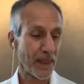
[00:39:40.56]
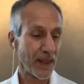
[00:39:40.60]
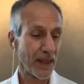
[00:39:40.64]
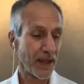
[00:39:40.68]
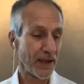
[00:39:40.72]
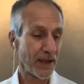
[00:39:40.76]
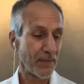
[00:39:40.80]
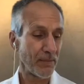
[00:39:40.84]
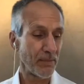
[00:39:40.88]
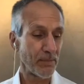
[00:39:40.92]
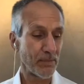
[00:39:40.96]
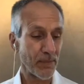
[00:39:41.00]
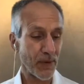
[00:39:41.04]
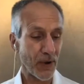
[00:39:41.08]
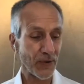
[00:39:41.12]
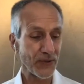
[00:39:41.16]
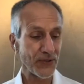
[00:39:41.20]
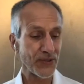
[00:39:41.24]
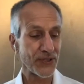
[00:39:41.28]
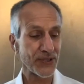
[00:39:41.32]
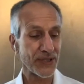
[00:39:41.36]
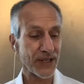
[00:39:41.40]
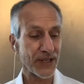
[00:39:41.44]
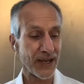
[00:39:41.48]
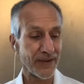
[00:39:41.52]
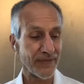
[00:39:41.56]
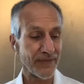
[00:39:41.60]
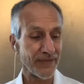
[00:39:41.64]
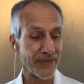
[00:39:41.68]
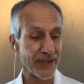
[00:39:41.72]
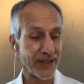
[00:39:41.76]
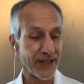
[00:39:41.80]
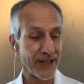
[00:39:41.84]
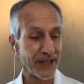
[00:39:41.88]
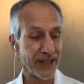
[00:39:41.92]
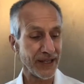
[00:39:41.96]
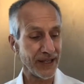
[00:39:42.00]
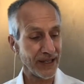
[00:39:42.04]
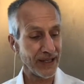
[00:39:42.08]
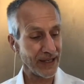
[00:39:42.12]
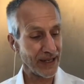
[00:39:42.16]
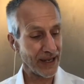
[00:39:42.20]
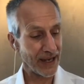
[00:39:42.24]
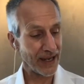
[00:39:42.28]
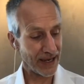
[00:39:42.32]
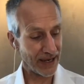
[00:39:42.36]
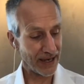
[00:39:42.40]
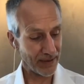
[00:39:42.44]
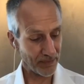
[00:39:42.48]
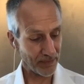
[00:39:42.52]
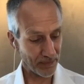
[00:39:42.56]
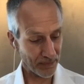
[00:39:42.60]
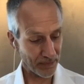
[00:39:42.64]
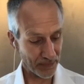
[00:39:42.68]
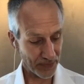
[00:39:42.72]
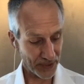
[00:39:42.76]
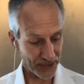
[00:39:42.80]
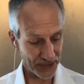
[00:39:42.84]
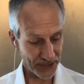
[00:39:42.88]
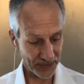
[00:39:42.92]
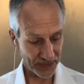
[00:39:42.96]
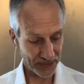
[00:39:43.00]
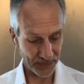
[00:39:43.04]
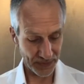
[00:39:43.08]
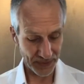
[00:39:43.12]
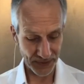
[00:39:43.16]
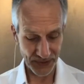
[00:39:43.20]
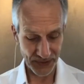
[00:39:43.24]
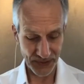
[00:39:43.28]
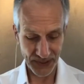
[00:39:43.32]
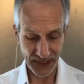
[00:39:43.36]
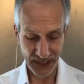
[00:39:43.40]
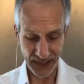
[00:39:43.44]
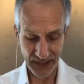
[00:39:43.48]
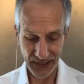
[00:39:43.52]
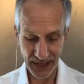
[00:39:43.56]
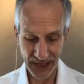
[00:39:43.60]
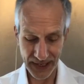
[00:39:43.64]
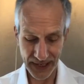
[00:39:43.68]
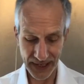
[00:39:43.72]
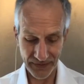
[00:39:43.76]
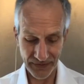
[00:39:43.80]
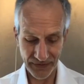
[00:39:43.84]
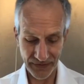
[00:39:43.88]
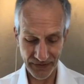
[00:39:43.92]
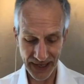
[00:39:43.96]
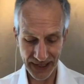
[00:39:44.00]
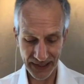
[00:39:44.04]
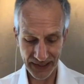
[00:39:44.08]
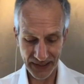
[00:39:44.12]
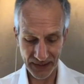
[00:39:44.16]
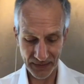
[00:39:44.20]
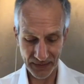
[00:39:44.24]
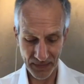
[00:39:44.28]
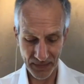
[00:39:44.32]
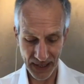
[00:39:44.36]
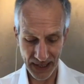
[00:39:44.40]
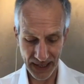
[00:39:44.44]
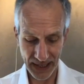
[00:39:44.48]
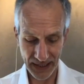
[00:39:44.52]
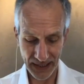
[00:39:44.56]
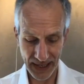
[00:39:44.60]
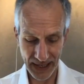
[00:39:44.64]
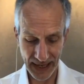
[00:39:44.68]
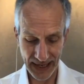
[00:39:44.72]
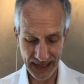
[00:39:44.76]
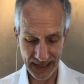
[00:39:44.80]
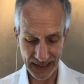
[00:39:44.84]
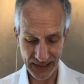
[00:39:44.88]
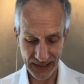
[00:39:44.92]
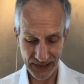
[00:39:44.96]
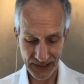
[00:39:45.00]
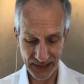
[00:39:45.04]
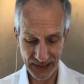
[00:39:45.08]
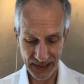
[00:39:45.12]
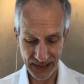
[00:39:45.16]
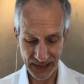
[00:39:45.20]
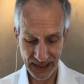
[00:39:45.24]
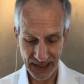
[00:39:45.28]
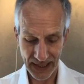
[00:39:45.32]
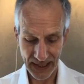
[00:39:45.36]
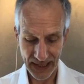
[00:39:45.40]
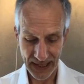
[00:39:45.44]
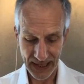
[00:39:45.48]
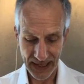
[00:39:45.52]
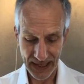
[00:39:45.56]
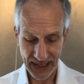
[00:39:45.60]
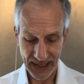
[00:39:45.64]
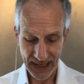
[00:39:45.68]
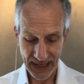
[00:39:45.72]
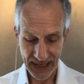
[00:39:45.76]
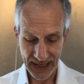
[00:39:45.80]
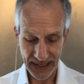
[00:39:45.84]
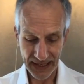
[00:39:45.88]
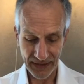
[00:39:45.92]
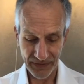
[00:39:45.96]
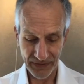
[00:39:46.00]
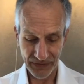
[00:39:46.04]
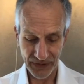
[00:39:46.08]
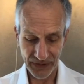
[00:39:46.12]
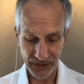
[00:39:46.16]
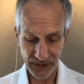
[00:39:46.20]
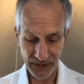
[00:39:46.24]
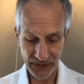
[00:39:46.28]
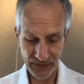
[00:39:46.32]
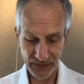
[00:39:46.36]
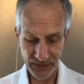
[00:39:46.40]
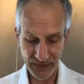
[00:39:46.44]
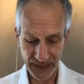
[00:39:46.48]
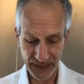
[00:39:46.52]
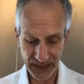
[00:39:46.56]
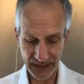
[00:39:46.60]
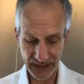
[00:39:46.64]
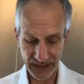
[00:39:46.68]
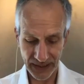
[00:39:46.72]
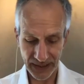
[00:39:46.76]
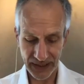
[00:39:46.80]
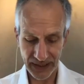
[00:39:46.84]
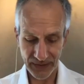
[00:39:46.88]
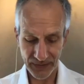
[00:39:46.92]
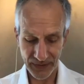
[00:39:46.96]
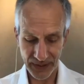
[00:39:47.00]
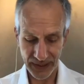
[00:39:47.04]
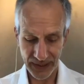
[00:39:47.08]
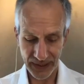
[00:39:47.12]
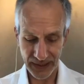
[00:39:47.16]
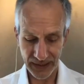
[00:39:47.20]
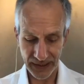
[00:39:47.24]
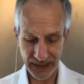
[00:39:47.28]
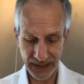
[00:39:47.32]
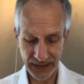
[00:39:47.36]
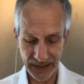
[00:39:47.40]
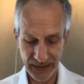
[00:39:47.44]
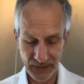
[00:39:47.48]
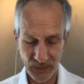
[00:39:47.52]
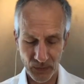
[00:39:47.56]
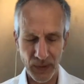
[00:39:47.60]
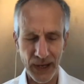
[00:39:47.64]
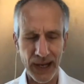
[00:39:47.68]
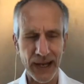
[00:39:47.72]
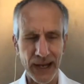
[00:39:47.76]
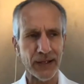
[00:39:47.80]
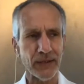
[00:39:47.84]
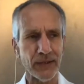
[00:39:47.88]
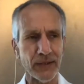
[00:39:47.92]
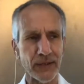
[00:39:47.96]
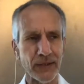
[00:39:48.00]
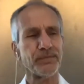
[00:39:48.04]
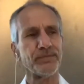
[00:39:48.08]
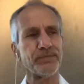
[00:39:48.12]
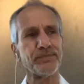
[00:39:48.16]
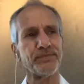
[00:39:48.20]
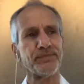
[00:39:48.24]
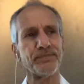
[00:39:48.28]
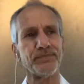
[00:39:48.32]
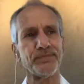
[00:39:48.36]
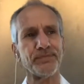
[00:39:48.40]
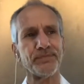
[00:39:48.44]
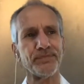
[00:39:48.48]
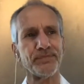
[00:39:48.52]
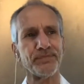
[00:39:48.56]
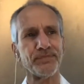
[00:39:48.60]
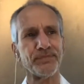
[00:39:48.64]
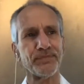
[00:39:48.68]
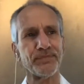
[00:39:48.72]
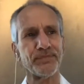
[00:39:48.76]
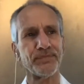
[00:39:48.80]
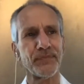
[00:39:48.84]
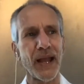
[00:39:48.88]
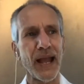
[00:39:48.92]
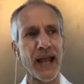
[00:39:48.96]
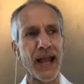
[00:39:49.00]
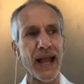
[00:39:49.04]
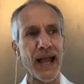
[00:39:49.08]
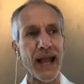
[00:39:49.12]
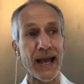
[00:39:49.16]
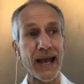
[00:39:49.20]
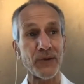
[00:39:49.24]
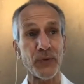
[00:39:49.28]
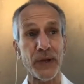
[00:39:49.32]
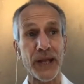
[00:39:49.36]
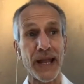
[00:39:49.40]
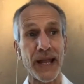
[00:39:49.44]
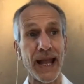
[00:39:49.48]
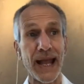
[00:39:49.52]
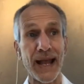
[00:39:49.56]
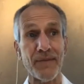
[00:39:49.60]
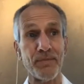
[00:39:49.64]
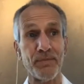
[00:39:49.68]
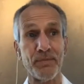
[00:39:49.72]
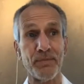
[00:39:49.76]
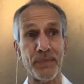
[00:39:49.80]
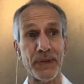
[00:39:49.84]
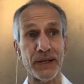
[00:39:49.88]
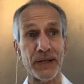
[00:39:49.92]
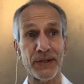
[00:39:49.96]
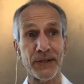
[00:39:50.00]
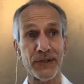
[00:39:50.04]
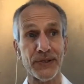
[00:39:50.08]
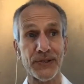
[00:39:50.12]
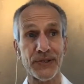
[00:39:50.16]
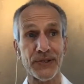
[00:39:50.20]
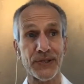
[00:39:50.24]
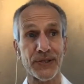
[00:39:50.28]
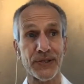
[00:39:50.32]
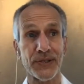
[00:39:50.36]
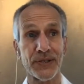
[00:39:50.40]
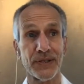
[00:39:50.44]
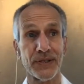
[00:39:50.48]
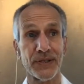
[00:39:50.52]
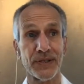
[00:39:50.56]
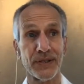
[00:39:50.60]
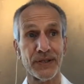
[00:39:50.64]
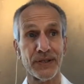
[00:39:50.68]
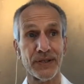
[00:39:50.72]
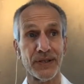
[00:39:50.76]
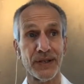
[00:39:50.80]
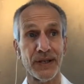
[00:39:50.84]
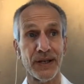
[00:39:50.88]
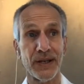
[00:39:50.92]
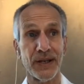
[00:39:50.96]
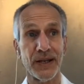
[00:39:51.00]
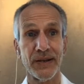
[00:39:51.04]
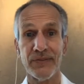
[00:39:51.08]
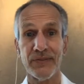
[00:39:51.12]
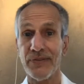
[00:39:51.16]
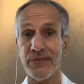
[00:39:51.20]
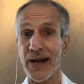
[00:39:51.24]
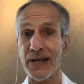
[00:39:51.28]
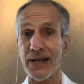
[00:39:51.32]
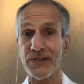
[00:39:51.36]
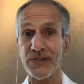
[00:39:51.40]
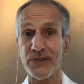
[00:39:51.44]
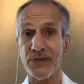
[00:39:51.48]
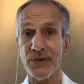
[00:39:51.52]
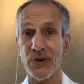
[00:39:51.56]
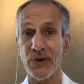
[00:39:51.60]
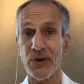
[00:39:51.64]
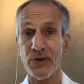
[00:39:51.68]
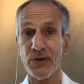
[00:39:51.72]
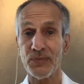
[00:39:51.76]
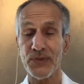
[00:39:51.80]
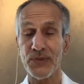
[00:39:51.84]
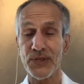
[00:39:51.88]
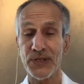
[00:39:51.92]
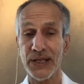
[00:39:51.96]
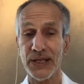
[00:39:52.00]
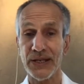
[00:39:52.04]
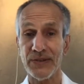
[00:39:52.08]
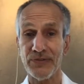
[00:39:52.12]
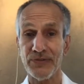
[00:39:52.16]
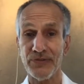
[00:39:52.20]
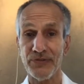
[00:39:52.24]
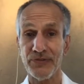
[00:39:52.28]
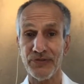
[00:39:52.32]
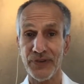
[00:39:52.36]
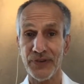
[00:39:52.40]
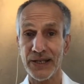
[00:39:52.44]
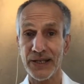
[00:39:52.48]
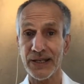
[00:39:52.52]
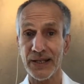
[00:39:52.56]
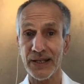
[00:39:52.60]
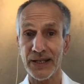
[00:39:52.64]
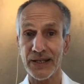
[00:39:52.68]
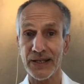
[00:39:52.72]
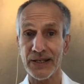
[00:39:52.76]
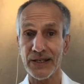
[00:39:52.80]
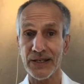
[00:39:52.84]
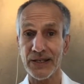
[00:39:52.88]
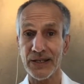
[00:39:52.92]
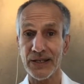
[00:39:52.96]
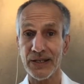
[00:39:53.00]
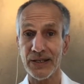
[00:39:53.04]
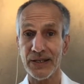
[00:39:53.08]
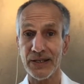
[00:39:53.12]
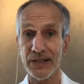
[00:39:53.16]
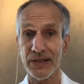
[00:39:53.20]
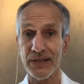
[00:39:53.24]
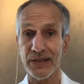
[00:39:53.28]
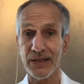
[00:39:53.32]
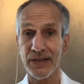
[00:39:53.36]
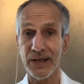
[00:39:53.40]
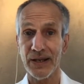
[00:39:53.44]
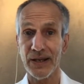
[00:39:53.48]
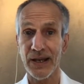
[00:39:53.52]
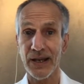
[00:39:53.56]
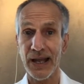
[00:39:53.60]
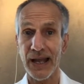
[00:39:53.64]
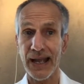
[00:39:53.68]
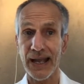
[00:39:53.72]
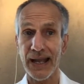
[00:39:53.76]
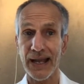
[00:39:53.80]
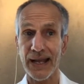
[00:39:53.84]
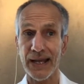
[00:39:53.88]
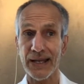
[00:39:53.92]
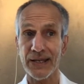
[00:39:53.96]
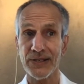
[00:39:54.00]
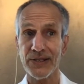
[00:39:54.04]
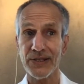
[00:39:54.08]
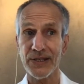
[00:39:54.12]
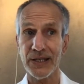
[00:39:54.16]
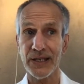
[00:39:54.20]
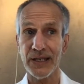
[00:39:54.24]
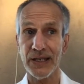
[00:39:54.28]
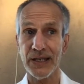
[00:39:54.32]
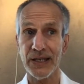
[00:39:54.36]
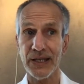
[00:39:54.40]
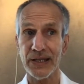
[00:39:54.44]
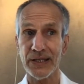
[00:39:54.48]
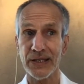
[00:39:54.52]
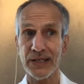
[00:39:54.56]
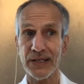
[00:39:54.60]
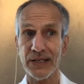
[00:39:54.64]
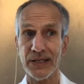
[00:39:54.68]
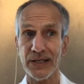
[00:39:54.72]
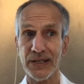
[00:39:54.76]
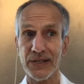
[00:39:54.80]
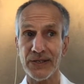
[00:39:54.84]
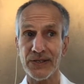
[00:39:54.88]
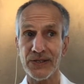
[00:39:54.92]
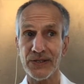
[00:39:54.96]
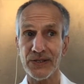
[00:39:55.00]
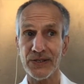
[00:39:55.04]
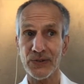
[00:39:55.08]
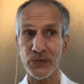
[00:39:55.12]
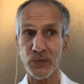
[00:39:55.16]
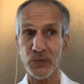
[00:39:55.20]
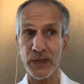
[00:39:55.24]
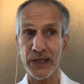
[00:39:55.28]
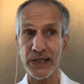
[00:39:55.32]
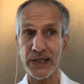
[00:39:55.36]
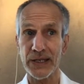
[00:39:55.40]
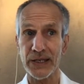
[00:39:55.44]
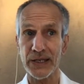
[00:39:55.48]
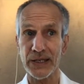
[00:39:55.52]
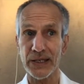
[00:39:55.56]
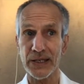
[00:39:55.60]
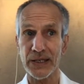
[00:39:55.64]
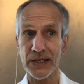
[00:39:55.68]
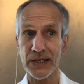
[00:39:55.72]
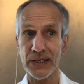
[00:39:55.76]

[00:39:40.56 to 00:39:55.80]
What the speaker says: most of the principles are unaffected by that. if you're really, really, well, and we have built Vastu homes in Finland and in Sweden.